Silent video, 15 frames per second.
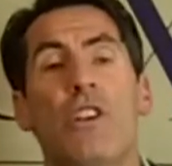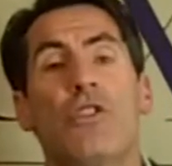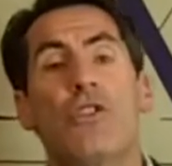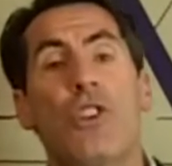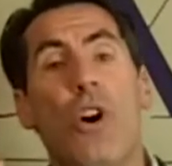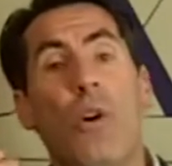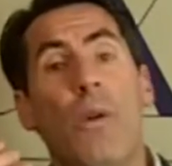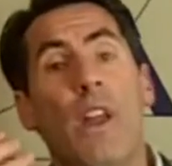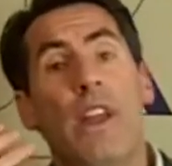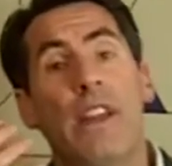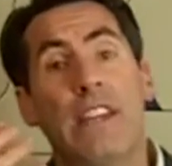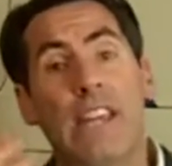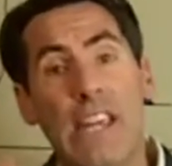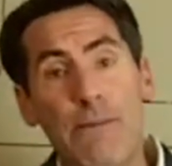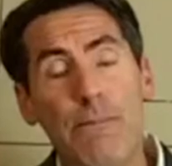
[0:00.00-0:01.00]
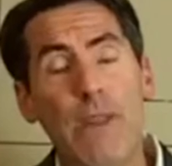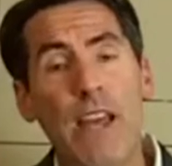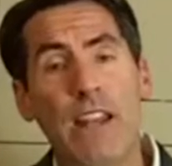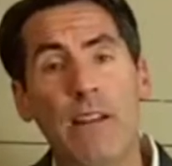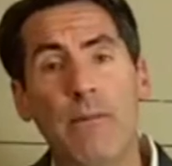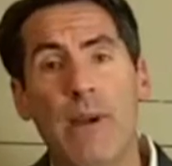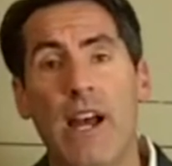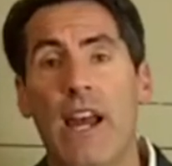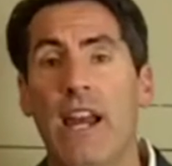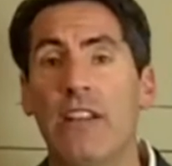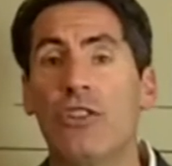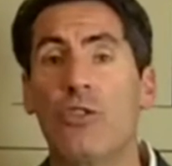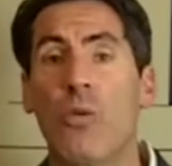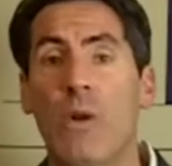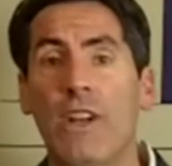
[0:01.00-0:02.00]
So keep that in
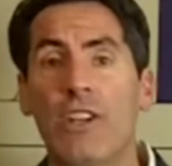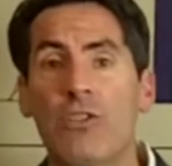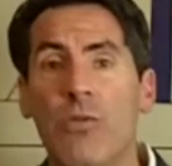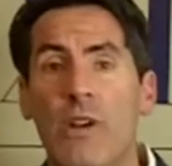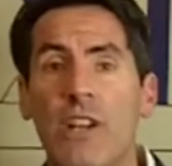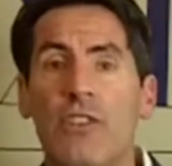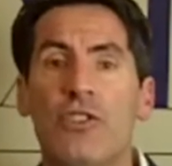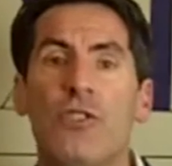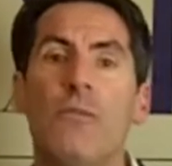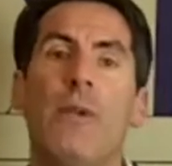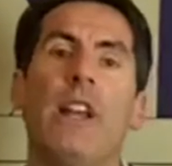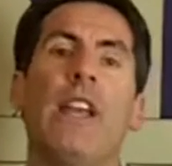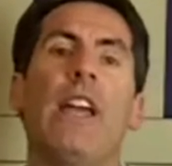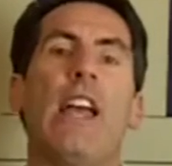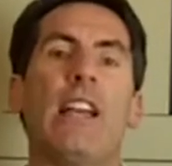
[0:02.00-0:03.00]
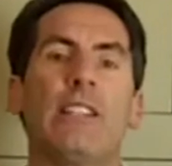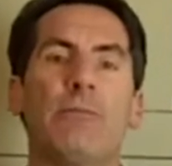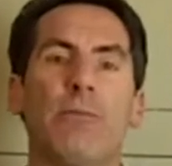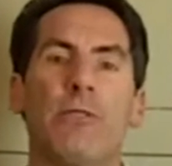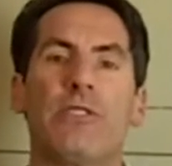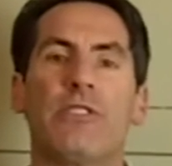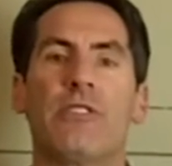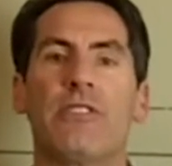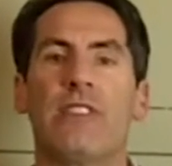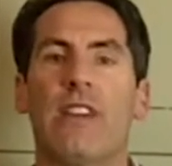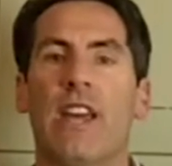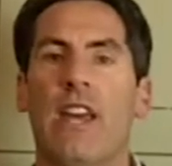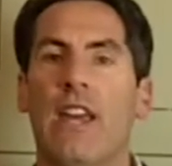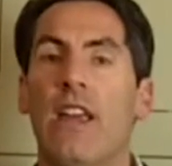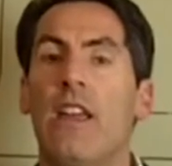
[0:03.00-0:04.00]
mind. 2022, many experts are
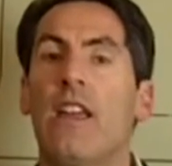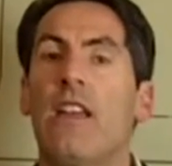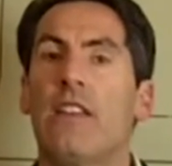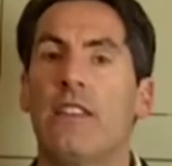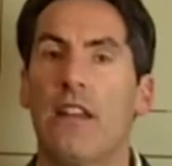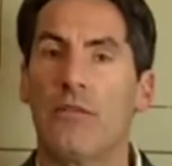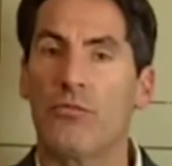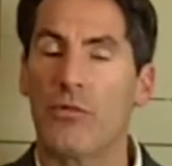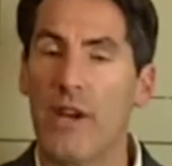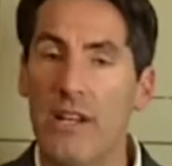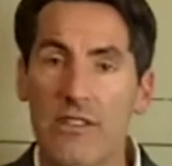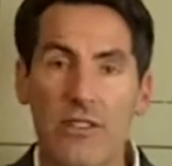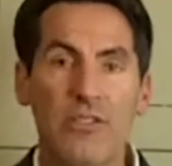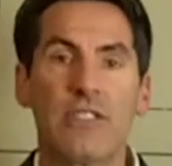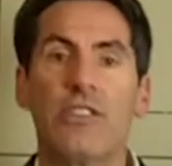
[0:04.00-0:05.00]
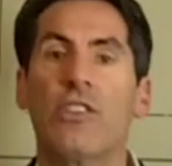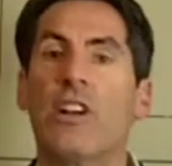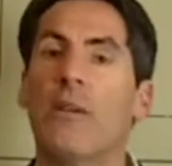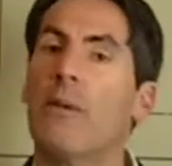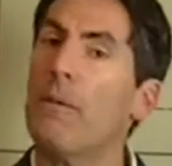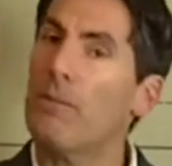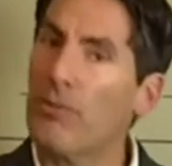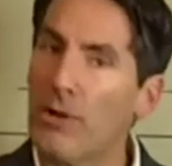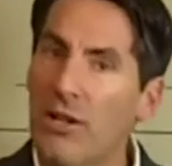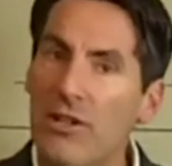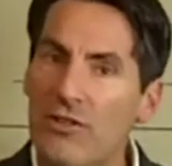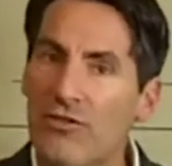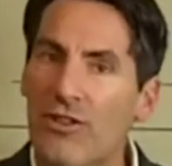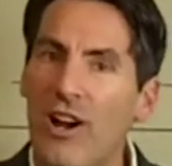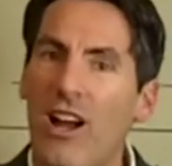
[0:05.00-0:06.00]
saying that rates are still going to be pretty
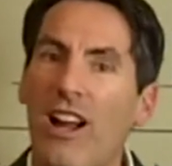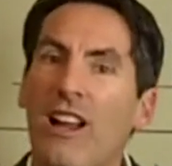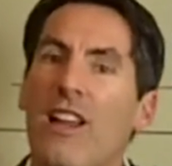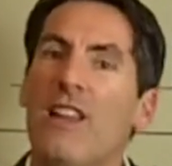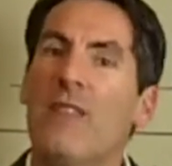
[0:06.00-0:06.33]
strong,